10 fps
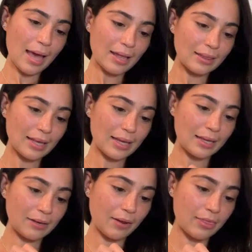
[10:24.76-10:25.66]
And
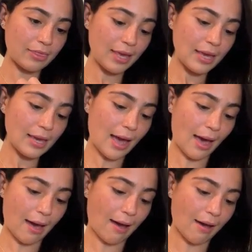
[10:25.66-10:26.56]
then they
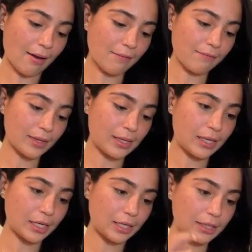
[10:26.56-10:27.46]
have
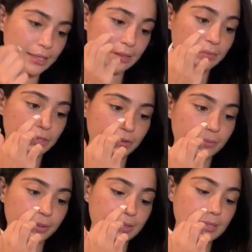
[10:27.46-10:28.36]
here some
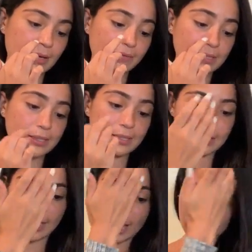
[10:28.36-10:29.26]

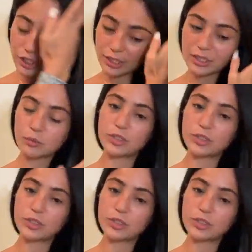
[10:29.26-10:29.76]
0.7C lashes,